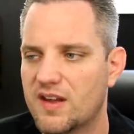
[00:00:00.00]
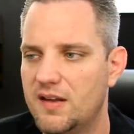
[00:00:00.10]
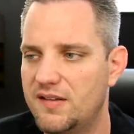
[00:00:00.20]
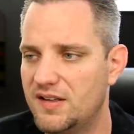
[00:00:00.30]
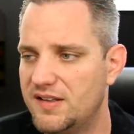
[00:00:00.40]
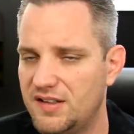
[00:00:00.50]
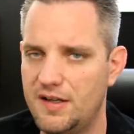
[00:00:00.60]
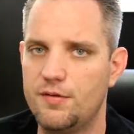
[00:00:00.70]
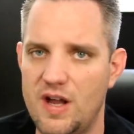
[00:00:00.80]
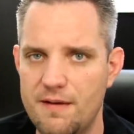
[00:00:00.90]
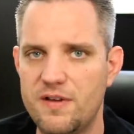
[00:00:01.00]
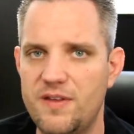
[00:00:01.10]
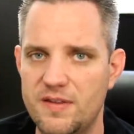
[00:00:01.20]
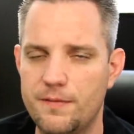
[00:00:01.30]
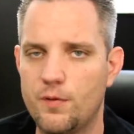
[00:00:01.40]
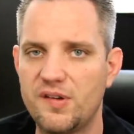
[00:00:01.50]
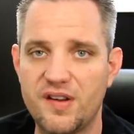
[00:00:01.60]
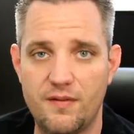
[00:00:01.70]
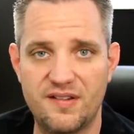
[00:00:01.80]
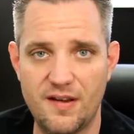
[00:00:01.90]
is going to deliver everything the
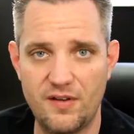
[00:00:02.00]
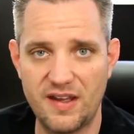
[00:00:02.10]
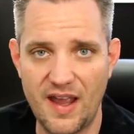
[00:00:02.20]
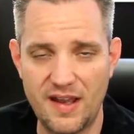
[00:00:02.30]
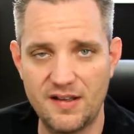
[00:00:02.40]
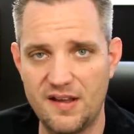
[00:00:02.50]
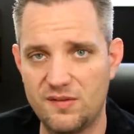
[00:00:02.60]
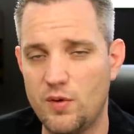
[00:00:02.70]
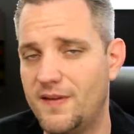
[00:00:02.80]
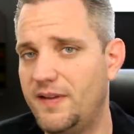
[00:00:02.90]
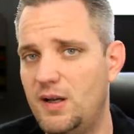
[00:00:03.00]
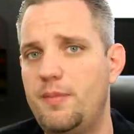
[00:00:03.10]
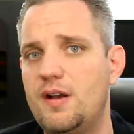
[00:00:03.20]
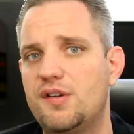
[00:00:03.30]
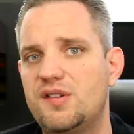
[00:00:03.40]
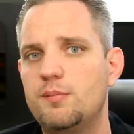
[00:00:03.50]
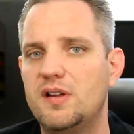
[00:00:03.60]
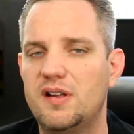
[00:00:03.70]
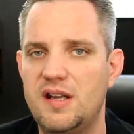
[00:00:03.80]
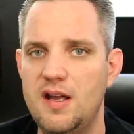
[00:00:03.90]
4770K does with a little better
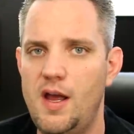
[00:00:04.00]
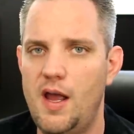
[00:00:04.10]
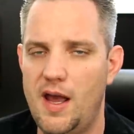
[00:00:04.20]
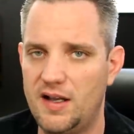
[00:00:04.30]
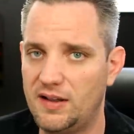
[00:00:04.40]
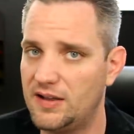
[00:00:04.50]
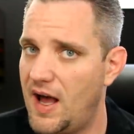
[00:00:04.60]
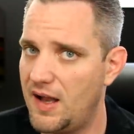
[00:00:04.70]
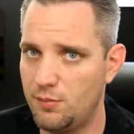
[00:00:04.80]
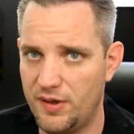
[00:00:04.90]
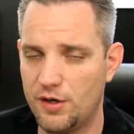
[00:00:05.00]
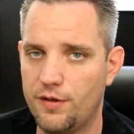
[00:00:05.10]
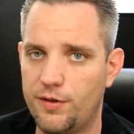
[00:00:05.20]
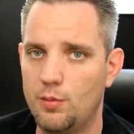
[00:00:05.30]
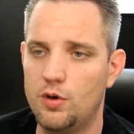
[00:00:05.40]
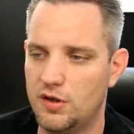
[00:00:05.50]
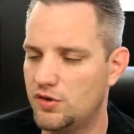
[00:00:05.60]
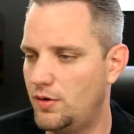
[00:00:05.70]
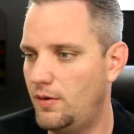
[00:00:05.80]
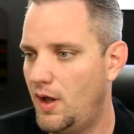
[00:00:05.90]
stability and a lot better thermal control.